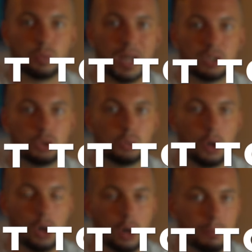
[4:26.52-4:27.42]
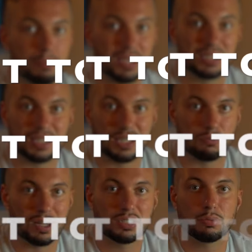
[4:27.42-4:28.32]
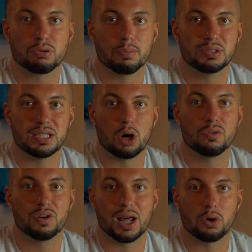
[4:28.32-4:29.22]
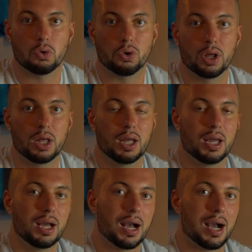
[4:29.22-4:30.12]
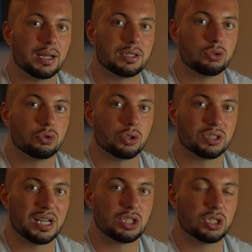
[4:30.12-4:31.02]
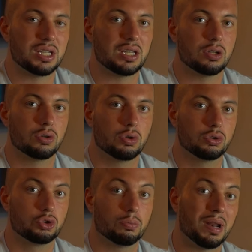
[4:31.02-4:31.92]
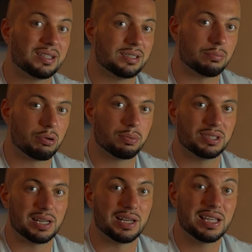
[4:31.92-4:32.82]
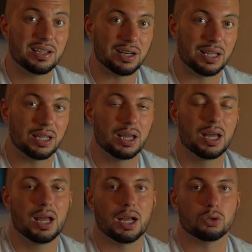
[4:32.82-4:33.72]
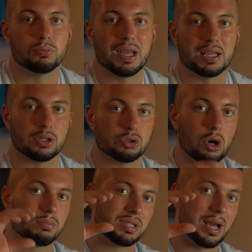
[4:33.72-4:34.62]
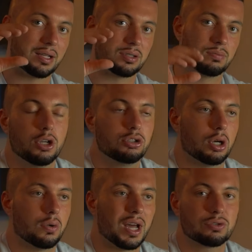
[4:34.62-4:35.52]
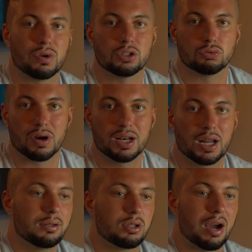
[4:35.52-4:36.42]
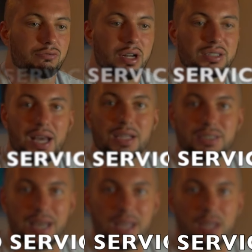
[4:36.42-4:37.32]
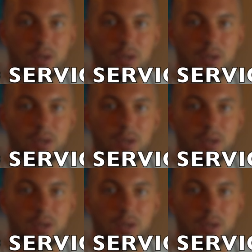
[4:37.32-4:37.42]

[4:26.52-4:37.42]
when you are basically renting a property off a landlord and you're essentially subletting the property legally and you're making a top slice. So that's rent to rent. Then you have rent to SA,